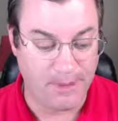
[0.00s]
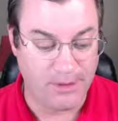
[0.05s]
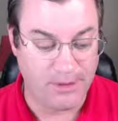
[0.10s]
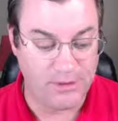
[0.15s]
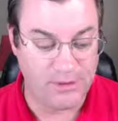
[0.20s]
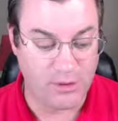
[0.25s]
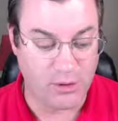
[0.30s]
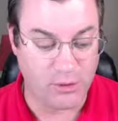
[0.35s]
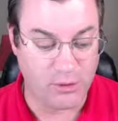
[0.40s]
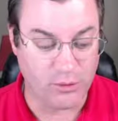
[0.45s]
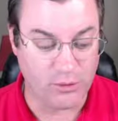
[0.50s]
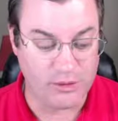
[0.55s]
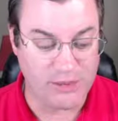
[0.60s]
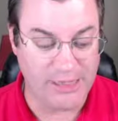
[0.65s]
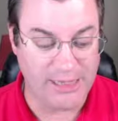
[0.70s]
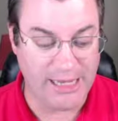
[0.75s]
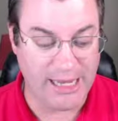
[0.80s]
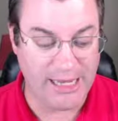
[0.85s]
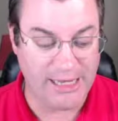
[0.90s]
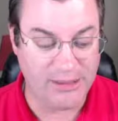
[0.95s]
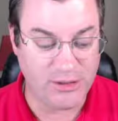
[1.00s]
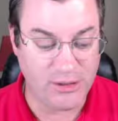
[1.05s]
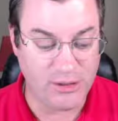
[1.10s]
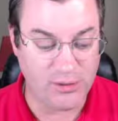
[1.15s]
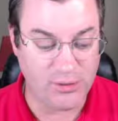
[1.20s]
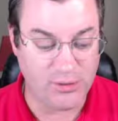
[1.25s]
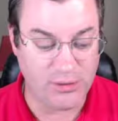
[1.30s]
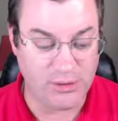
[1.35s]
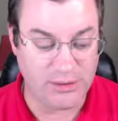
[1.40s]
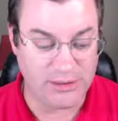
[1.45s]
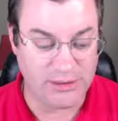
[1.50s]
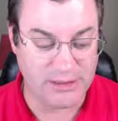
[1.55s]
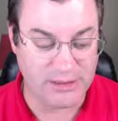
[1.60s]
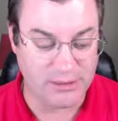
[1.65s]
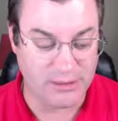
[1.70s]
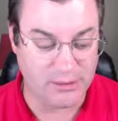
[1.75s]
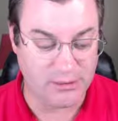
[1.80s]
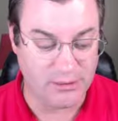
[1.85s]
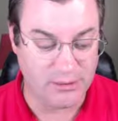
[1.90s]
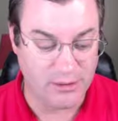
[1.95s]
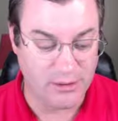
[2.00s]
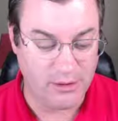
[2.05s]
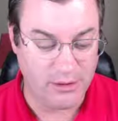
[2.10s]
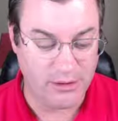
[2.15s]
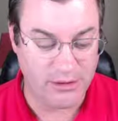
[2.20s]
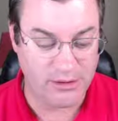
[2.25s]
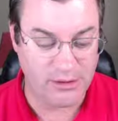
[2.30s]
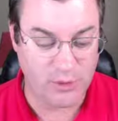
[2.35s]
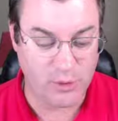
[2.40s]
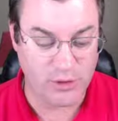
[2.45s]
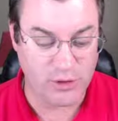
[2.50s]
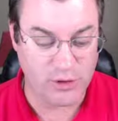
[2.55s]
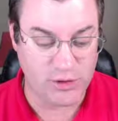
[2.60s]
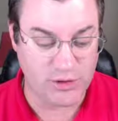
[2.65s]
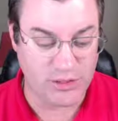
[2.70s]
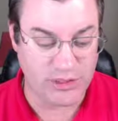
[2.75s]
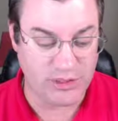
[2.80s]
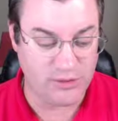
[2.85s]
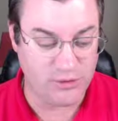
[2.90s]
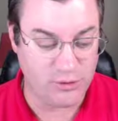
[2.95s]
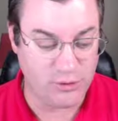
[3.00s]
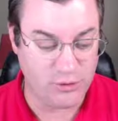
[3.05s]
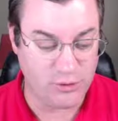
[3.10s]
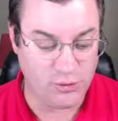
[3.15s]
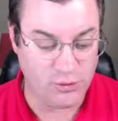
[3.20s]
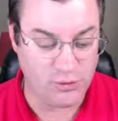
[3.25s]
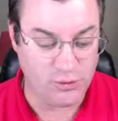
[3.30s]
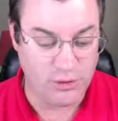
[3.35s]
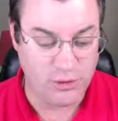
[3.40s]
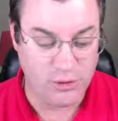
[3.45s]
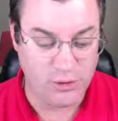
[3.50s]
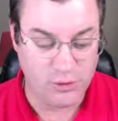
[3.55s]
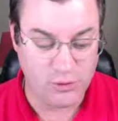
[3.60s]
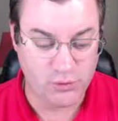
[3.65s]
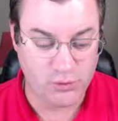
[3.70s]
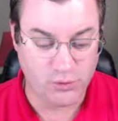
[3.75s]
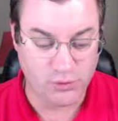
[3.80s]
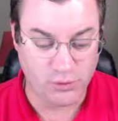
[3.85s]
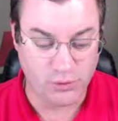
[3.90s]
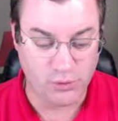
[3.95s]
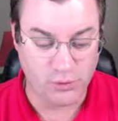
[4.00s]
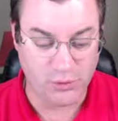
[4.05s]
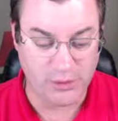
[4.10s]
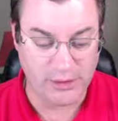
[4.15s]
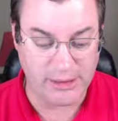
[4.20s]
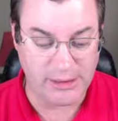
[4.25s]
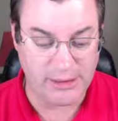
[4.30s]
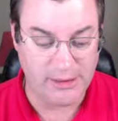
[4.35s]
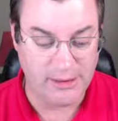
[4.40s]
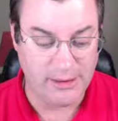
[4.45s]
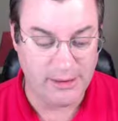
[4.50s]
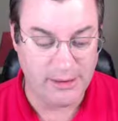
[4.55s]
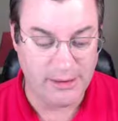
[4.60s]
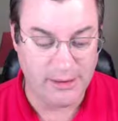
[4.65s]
So you'll see A2 until it switches into truly